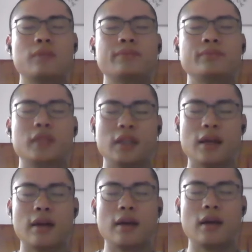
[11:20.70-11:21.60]

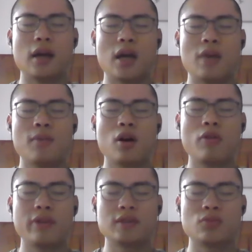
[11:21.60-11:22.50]
Yeah, I'm
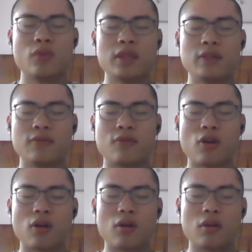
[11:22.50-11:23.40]
always waiting
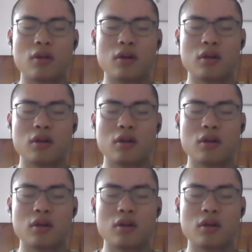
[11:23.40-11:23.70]
for